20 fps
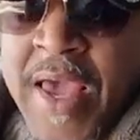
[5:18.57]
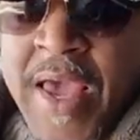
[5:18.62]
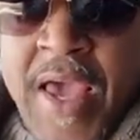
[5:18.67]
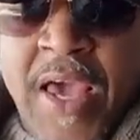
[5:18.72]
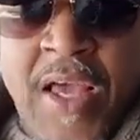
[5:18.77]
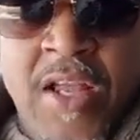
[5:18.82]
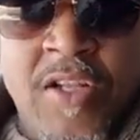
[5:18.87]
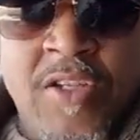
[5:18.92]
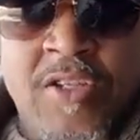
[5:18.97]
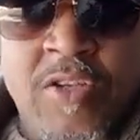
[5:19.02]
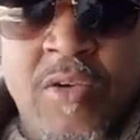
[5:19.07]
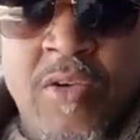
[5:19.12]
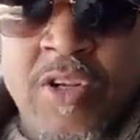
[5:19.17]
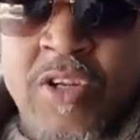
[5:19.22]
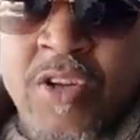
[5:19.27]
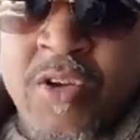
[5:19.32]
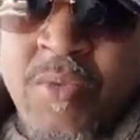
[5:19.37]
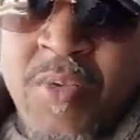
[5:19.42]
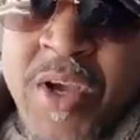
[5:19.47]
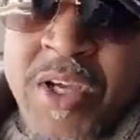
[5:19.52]
And so the
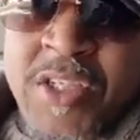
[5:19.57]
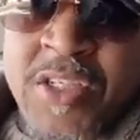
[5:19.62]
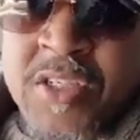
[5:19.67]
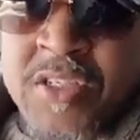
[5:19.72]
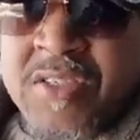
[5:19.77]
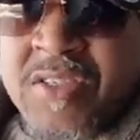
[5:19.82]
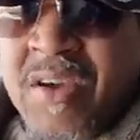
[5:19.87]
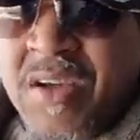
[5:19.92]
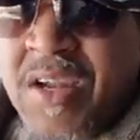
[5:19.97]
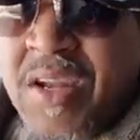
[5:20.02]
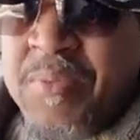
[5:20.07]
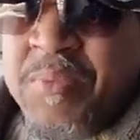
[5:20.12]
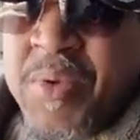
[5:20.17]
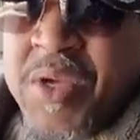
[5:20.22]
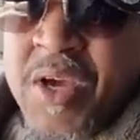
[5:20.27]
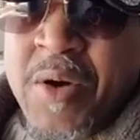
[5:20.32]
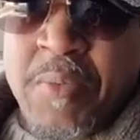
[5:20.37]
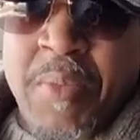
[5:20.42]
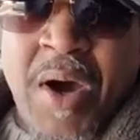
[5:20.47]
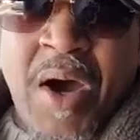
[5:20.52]
duration is going to
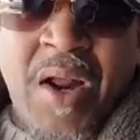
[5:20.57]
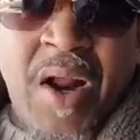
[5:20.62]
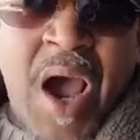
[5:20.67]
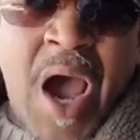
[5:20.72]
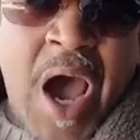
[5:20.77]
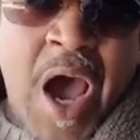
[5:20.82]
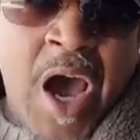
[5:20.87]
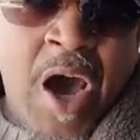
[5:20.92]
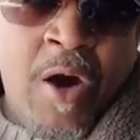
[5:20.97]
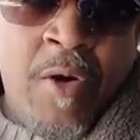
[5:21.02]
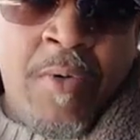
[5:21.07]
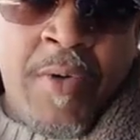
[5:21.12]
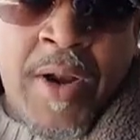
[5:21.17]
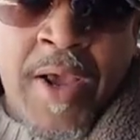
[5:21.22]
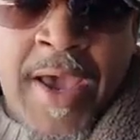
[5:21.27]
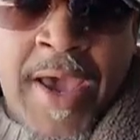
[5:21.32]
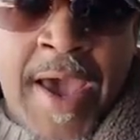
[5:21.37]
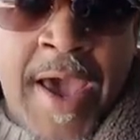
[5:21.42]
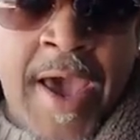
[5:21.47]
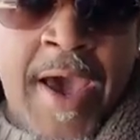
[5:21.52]
be about an hour and
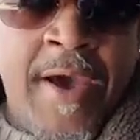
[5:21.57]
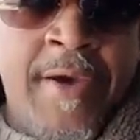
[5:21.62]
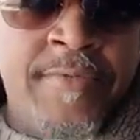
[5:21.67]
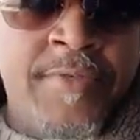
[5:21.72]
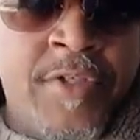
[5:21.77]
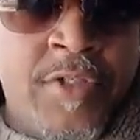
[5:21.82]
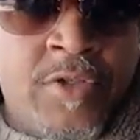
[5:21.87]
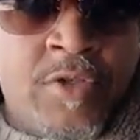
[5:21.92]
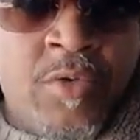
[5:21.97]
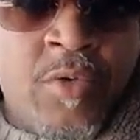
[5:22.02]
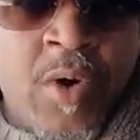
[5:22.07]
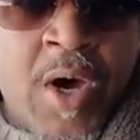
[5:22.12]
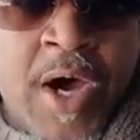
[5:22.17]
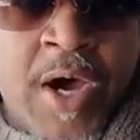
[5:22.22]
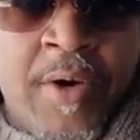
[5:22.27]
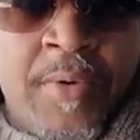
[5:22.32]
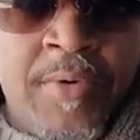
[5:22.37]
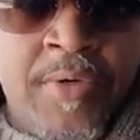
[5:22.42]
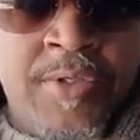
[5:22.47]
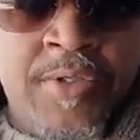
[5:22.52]
a half to 2
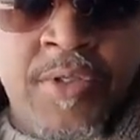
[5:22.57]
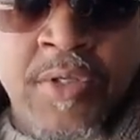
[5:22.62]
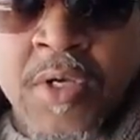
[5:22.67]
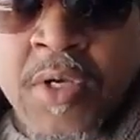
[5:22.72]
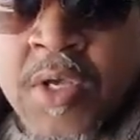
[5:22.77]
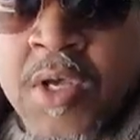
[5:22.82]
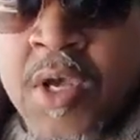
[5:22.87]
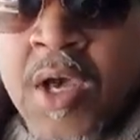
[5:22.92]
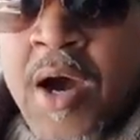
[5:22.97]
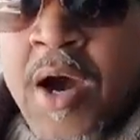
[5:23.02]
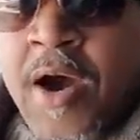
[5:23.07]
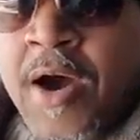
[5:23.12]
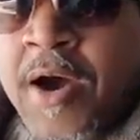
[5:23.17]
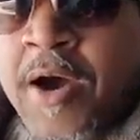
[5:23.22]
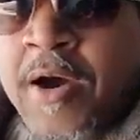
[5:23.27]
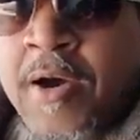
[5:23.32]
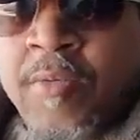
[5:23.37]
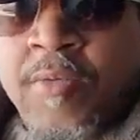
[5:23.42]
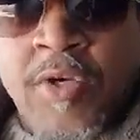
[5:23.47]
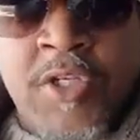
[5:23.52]
hours,
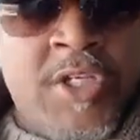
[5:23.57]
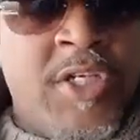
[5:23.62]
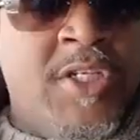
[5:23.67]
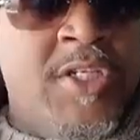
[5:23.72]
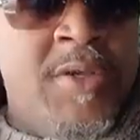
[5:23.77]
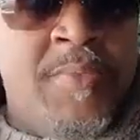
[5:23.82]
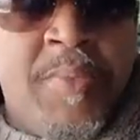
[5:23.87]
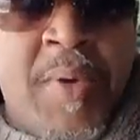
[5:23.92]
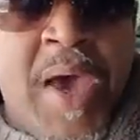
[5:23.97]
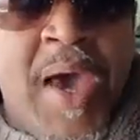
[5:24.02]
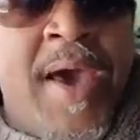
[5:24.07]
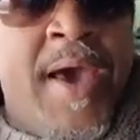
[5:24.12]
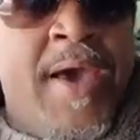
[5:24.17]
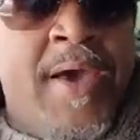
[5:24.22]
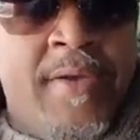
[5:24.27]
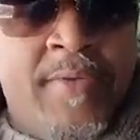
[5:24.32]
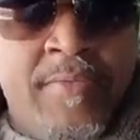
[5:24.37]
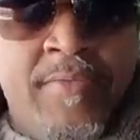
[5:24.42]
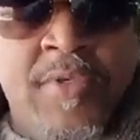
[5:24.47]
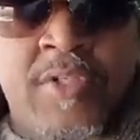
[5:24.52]
which isn't
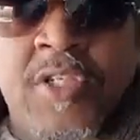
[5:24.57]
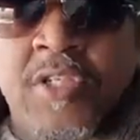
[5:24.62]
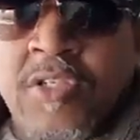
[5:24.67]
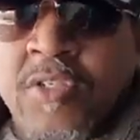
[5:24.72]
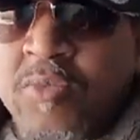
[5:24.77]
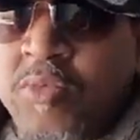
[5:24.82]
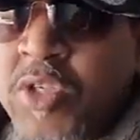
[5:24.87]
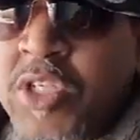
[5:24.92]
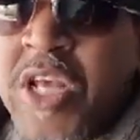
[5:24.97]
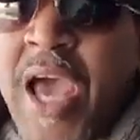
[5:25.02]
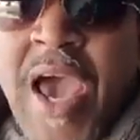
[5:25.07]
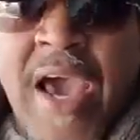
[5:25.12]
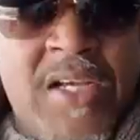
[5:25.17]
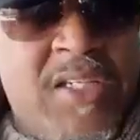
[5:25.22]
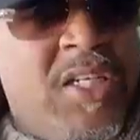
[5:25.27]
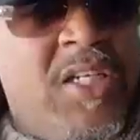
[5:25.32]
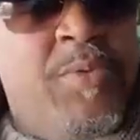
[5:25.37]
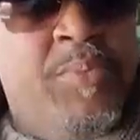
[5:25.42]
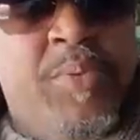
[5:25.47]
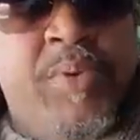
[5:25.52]
bad, which
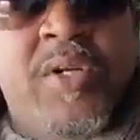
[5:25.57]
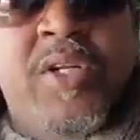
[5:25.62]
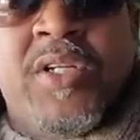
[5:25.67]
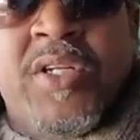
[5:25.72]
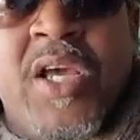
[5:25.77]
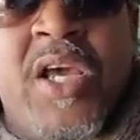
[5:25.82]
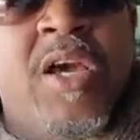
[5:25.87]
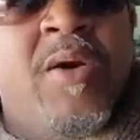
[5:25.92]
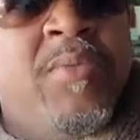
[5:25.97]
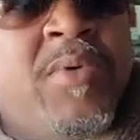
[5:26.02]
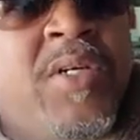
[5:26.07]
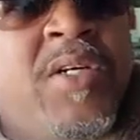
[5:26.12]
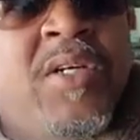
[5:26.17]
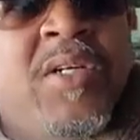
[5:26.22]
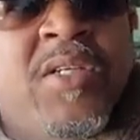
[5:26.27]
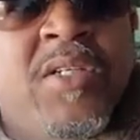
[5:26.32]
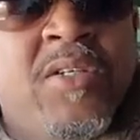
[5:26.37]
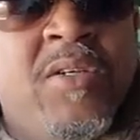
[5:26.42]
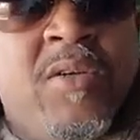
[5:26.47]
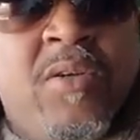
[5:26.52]
actually pretty damn
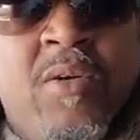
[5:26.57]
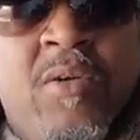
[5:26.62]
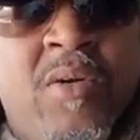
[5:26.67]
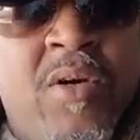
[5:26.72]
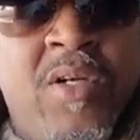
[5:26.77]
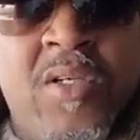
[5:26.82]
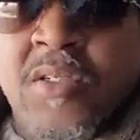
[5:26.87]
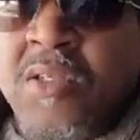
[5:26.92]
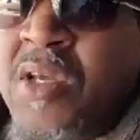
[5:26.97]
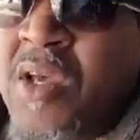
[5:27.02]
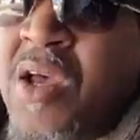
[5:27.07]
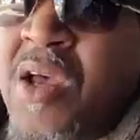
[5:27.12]
good, because